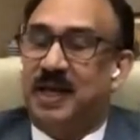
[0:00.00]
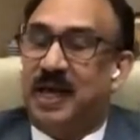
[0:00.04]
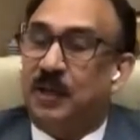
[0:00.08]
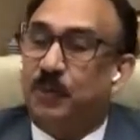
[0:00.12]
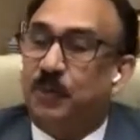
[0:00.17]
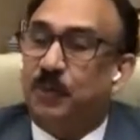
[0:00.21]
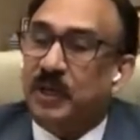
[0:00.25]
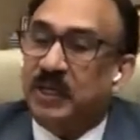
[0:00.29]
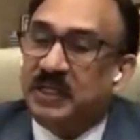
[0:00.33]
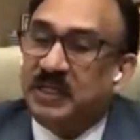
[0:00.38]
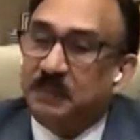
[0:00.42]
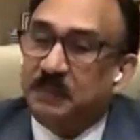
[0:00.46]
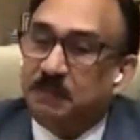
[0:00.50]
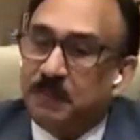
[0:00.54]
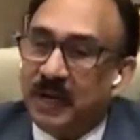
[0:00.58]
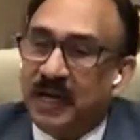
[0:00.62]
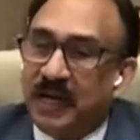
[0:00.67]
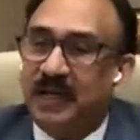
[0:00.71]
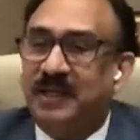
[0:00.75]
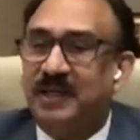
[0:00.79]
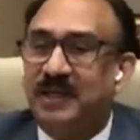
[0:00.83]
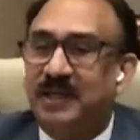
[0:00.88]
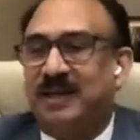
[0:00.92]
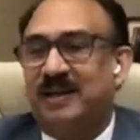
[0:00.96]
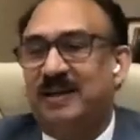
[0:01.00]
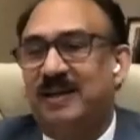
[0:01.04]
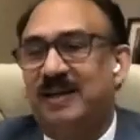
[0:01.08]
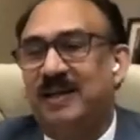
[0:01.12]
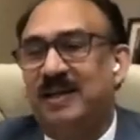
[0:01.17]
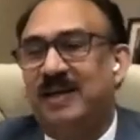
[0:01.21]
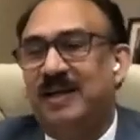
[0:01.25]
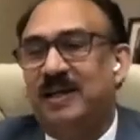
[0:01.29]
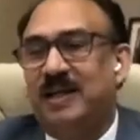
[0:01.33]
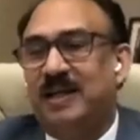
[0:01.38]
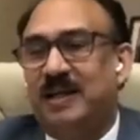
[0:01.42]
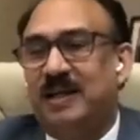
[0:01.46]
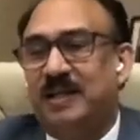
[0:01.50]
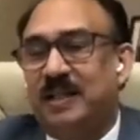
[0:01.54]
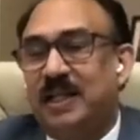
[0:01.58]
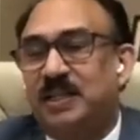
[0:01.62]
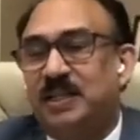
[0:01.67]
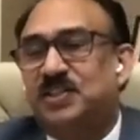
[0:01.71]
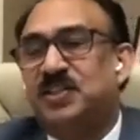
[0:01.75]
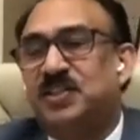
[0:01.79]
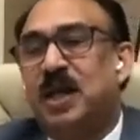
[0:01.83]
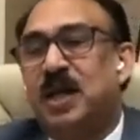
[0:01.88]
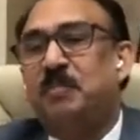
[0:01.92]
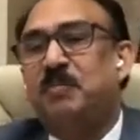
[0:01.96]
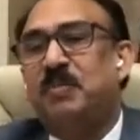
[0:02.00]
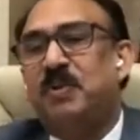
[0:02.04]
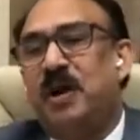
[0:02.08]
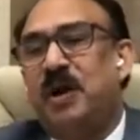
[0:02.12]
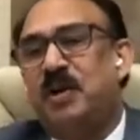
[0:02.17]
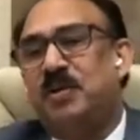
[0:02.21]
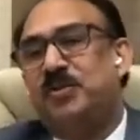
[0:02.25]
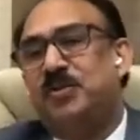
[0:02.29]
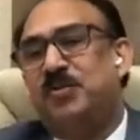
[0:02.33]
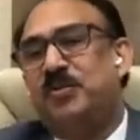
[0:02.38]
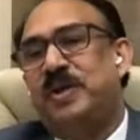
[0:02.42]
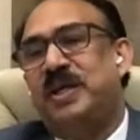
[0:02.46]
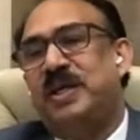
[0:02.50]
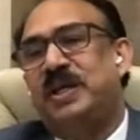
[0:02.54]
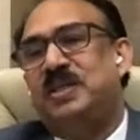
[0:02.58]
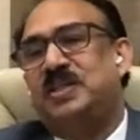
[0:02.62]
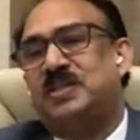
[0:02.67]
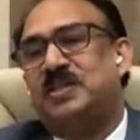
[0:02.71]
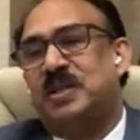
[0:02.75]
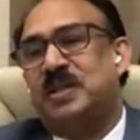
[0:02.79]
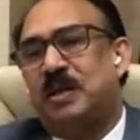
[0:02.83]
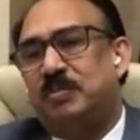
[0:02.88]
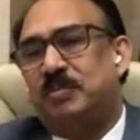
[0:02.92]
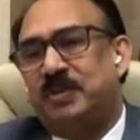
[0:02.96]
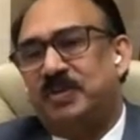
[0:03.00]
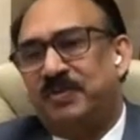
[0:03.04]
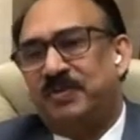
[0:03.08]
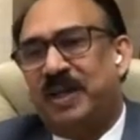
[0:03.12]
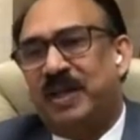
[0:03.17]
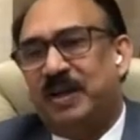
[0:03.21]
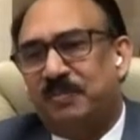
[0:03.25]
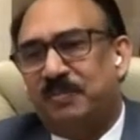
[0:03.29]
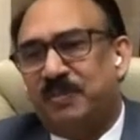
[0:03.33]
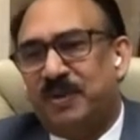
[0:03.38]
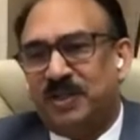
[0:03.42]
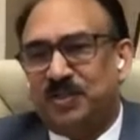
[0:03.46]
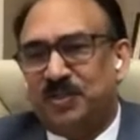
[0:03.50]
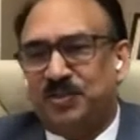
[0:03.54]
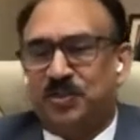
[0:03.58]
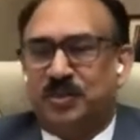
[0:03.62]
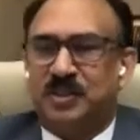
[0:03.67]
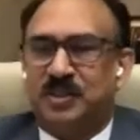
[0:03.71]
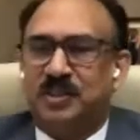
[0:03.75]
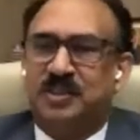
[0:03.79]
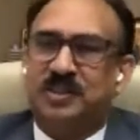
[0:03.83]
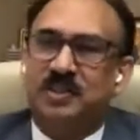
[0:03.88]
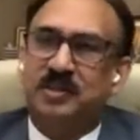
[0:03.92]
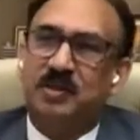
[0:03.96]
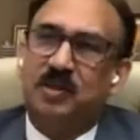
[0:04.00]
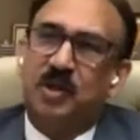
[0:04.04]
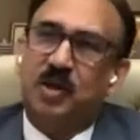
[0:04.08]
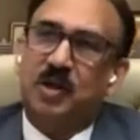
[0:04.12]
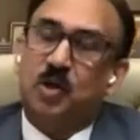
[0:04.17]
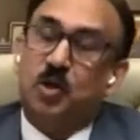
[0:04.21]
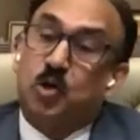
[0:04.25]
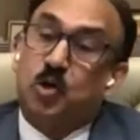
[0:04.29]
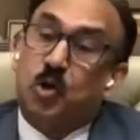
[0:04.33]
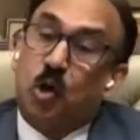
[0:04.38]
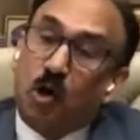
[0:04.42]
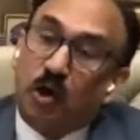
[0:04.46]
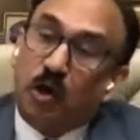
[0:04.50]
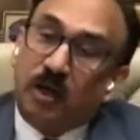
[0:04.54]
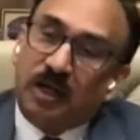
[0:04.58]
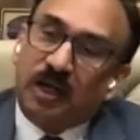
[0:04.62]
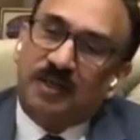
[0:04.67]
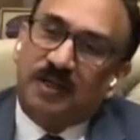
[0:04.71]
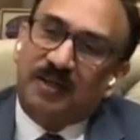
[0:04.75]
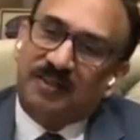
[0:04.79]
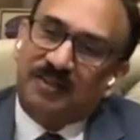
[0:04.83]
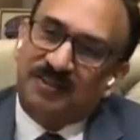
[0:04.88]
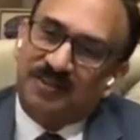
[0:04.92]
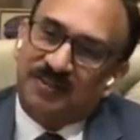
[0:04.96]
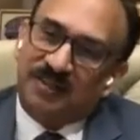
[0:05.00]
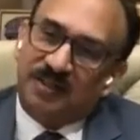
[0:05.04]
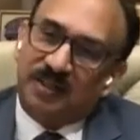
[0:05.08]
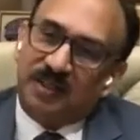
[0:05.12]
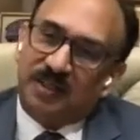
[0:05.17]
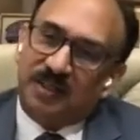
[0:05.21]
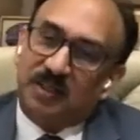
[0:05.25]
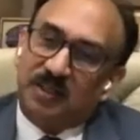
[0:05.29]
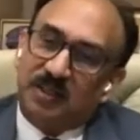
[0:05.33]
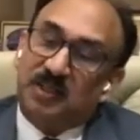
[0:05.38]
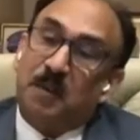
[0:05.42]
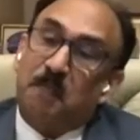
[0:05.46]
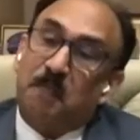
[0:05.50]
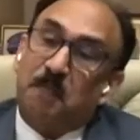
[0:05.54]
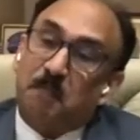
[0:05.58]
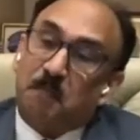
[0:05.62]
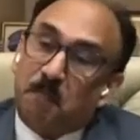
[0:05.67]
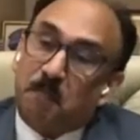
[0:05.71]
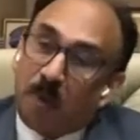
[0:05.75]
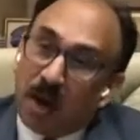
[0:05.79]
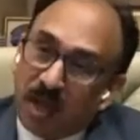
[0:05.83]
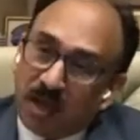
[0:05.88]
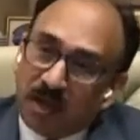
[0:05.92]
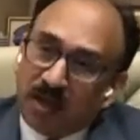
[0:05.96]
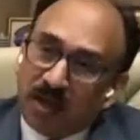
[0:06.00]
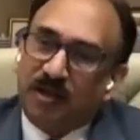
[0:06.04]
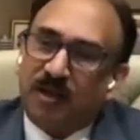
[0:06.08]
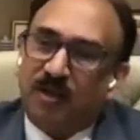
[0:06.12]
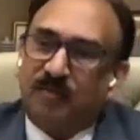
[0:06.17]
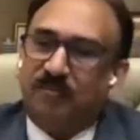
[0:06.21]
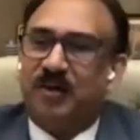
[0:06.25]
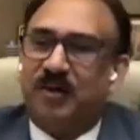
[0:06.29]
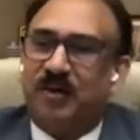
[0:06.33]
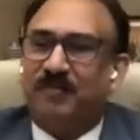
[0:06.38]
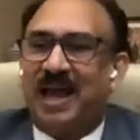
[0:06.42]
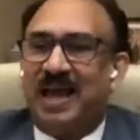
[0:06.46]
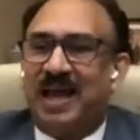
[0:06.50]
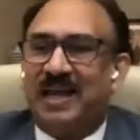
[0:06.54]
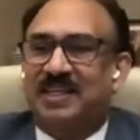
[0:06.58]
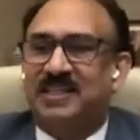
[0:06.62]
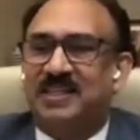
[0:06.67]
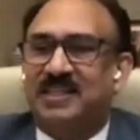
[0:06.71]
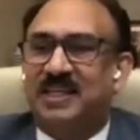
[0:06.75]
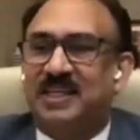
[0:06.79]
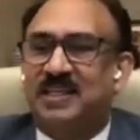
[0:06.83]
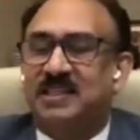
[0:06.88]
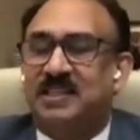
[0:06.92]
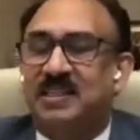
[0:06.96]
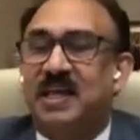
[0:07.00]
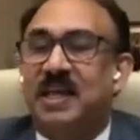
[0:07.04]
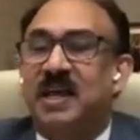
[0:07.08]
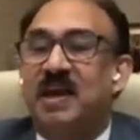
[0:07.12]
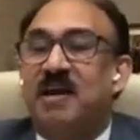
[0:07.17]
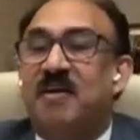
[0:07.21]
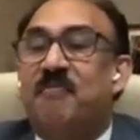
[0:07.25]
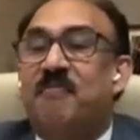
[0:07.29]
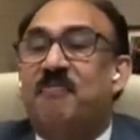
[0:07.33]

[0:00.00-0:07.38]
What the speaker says: and we debated that some countries, some developed nations cornered the bulk of the vaccines,